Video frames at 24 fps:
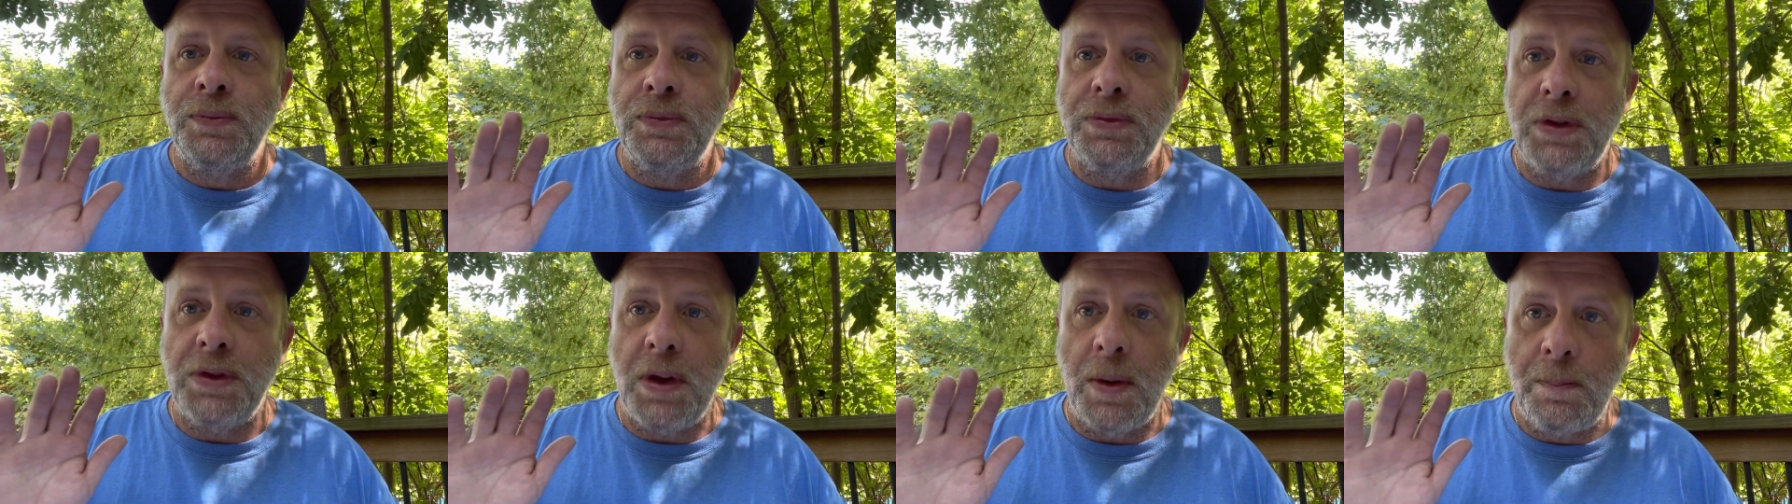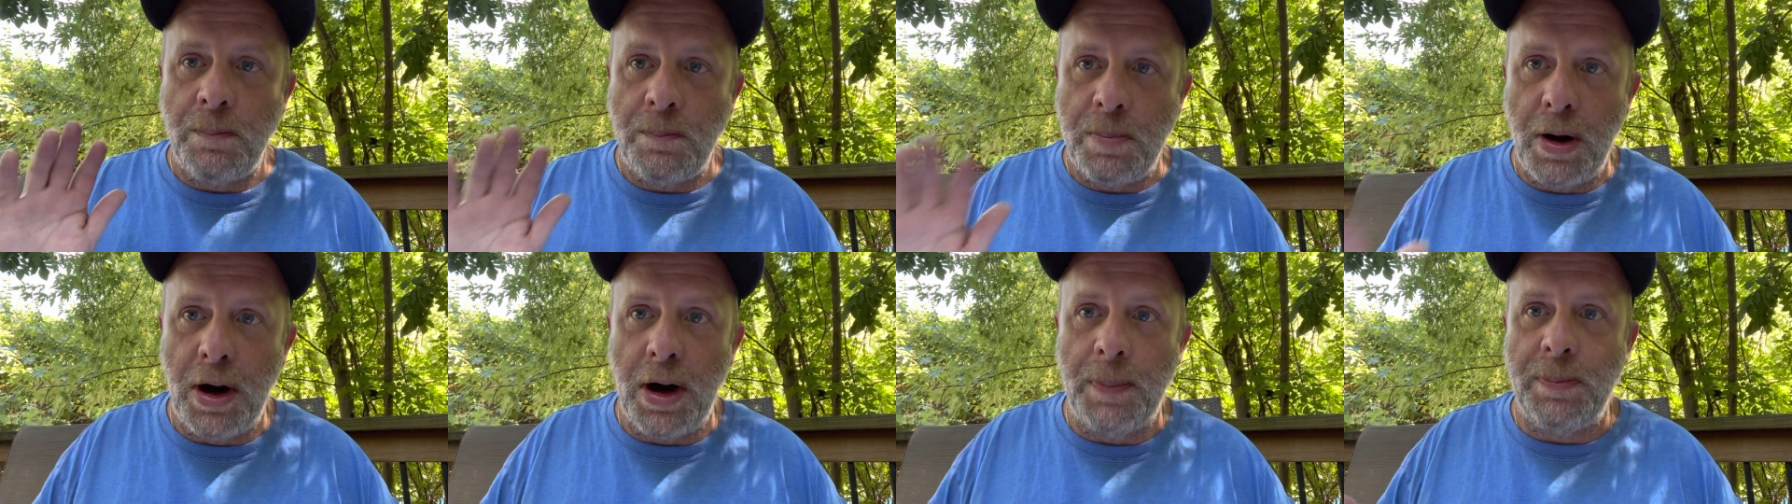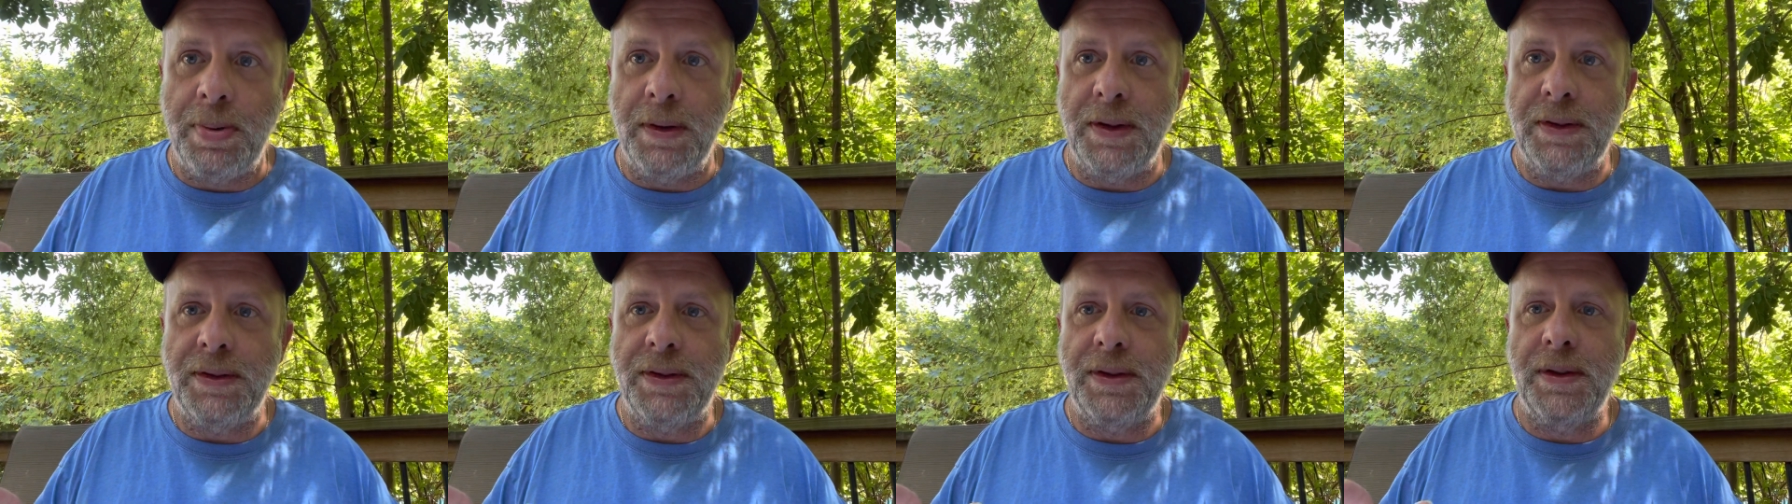The
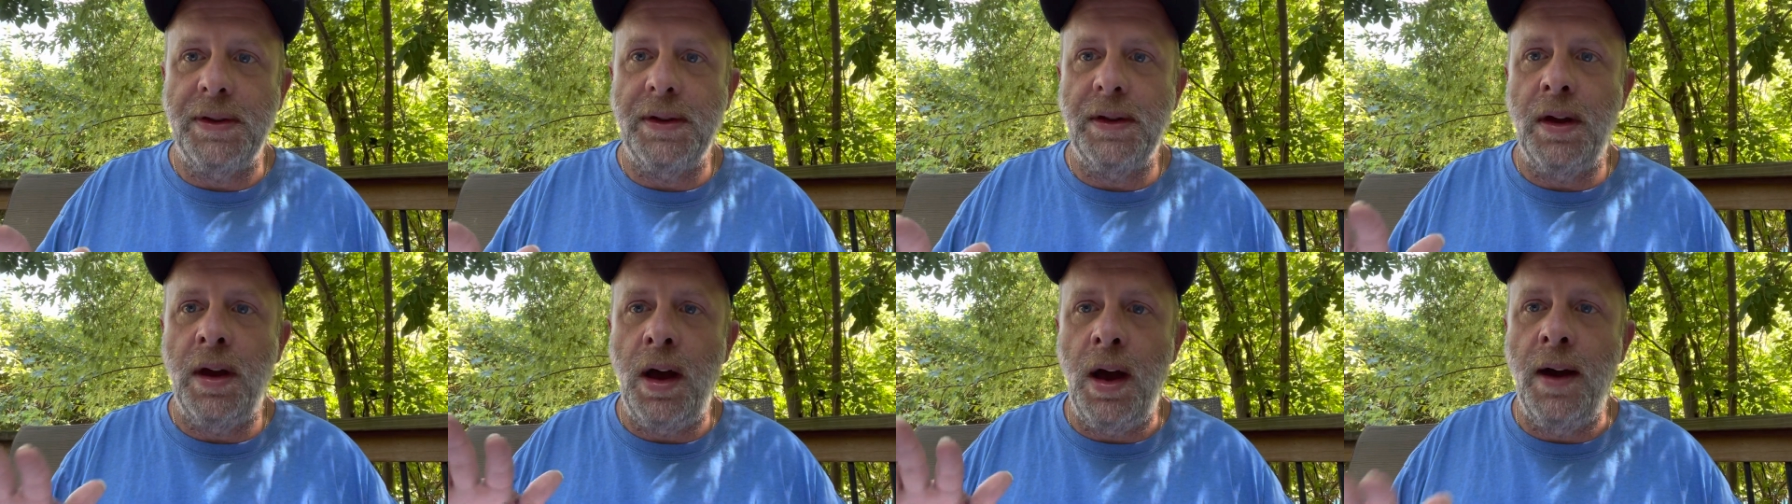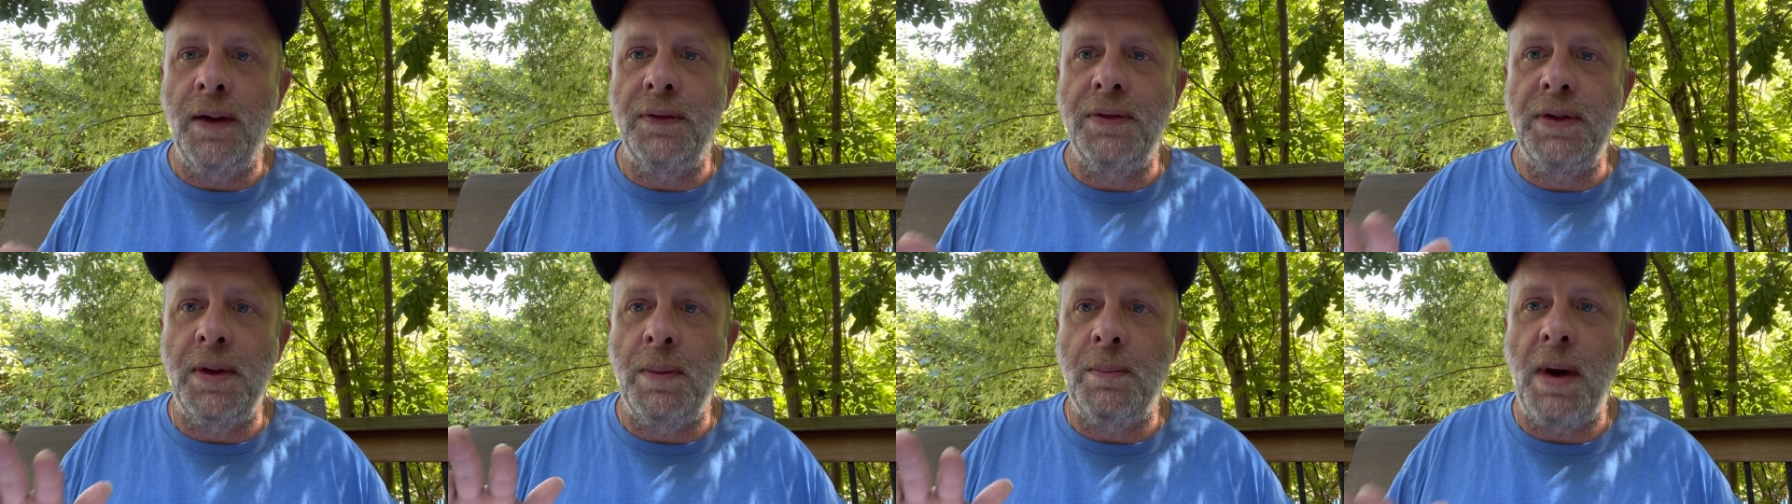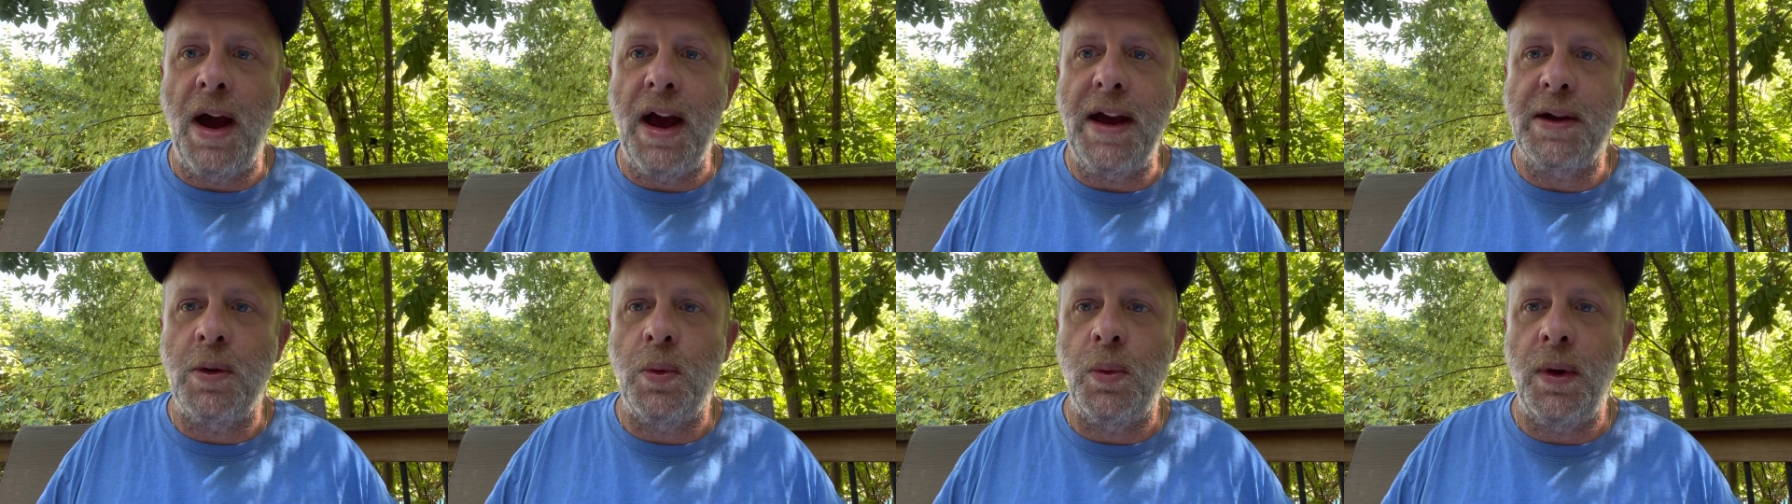purpose of the
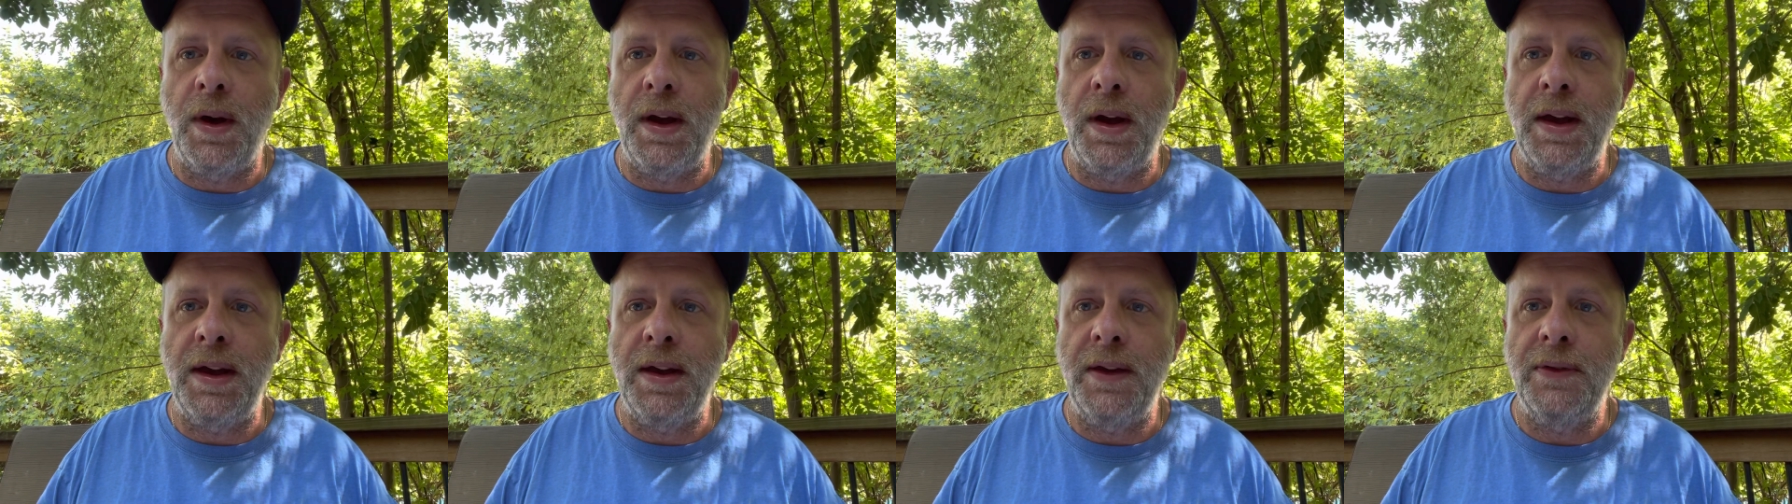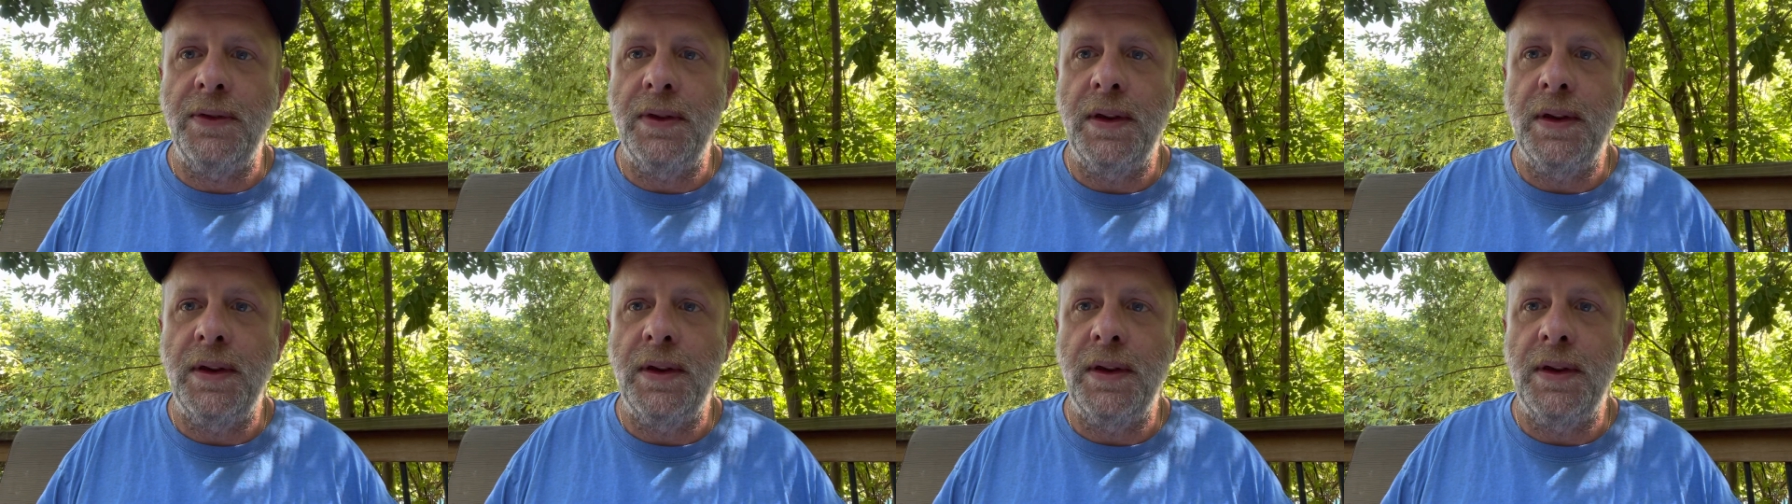microwave